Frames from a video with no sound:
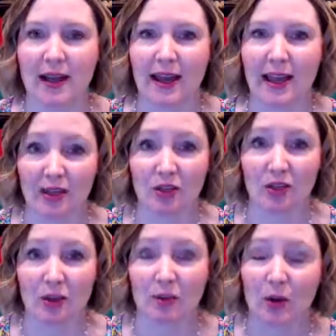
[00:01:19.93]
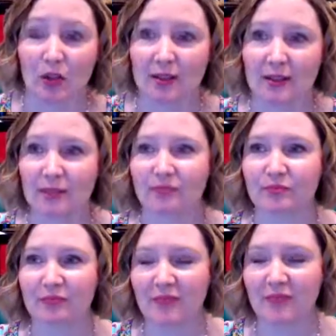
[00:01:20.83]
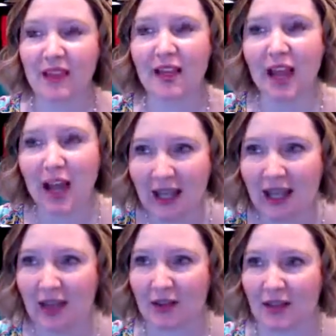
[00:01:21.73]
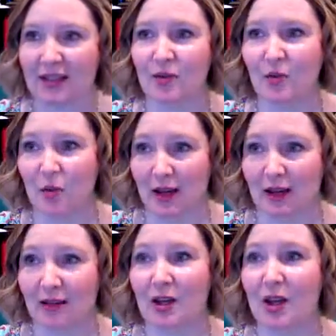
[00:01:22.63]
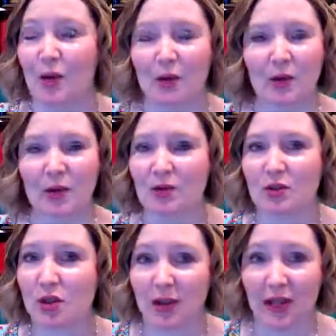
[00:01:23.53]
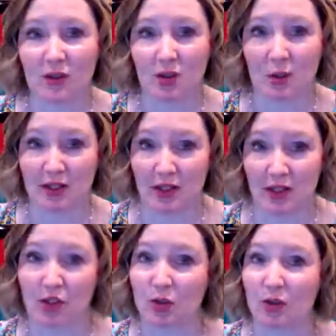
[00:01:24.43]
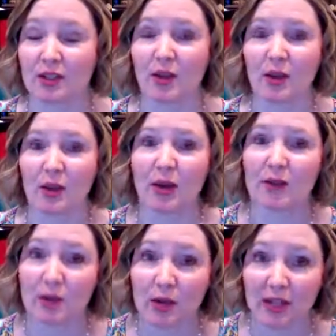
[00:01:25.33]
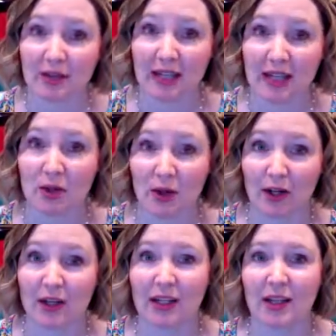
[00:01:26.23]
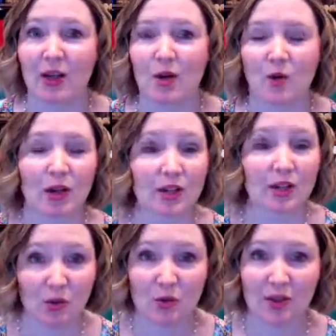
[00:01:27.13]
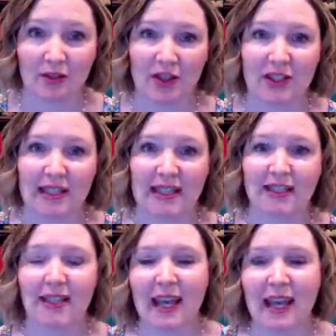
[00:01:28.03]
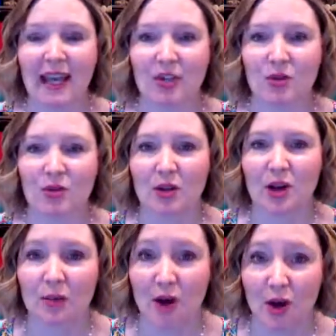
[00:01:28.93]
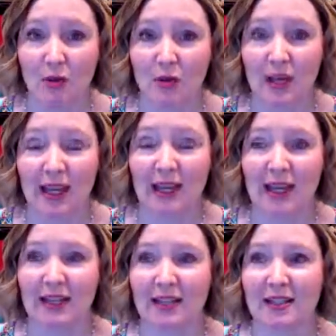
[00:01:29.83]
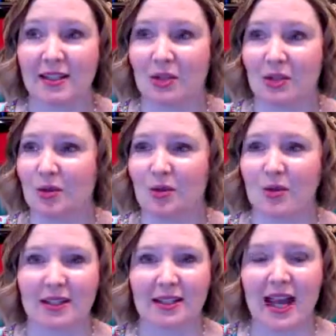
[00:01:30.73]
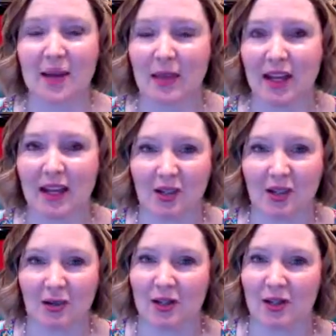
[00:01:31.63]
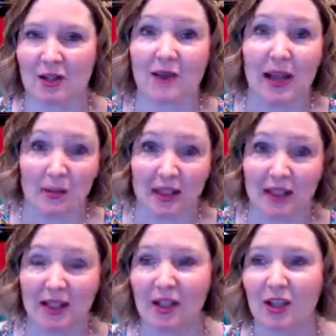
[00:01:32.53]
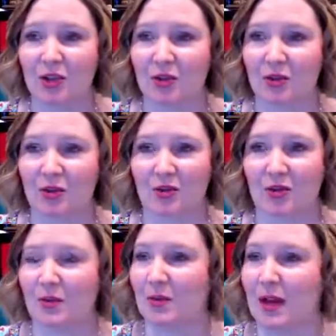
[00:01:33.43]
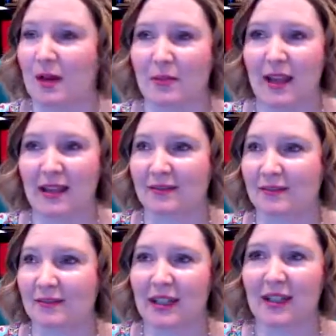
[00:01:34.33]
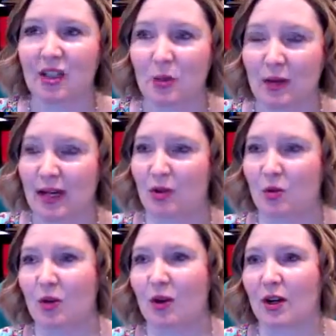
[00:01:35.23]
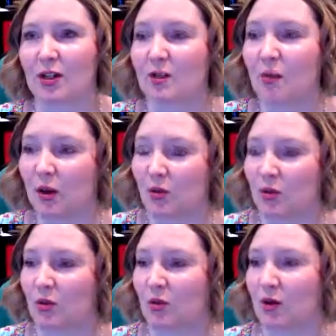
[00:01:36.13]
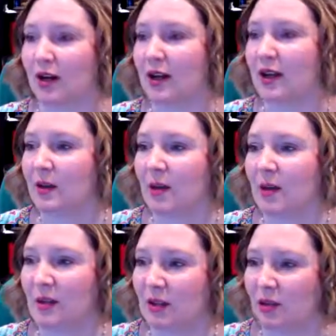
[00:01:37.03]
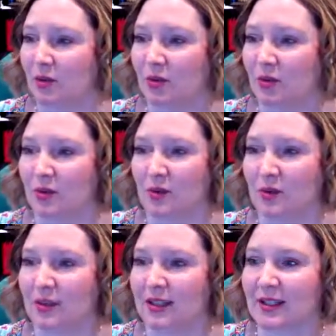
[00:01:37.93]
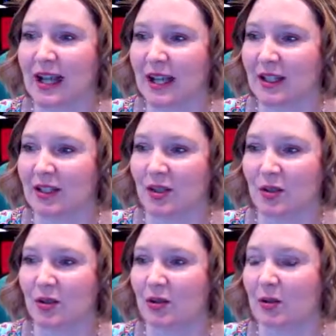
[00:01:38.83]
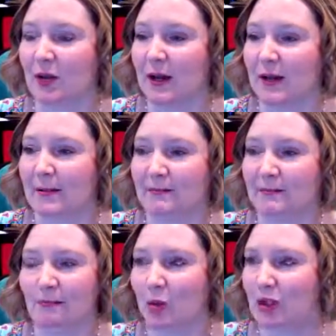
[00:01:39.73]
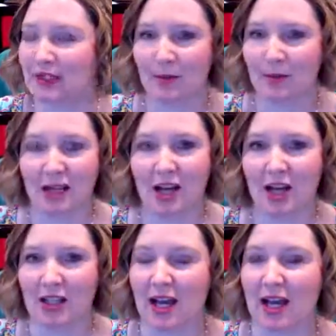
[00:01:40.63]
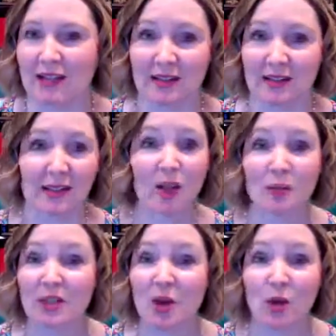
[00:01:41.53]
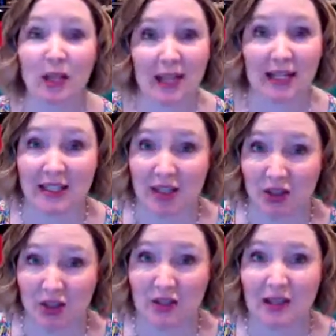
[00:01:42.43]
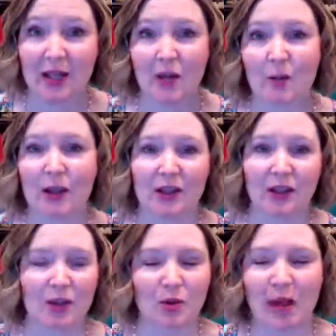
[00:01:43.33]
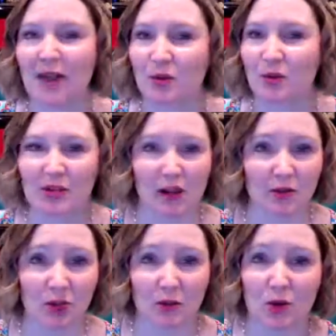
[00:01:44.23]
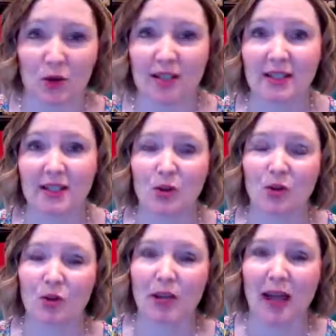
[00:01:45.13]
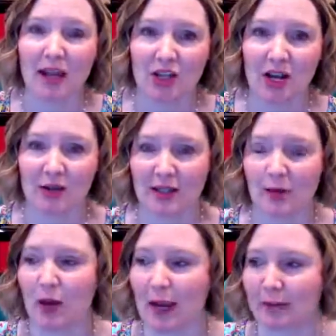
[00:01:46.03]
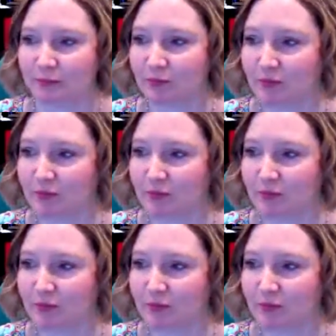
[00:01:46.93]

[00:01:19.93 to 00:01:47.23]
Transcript: handle your emotions. An unhealthy one would be where you don't have choice or control. So you have a stressful day at work or at school if you're a teen, and you come home and you snap at your family. You may get a drink or smoke, or maybe you decide to bully somebody online, and could be totally unintentional, but you haven't resolved your emotions, and so you lash out in some way.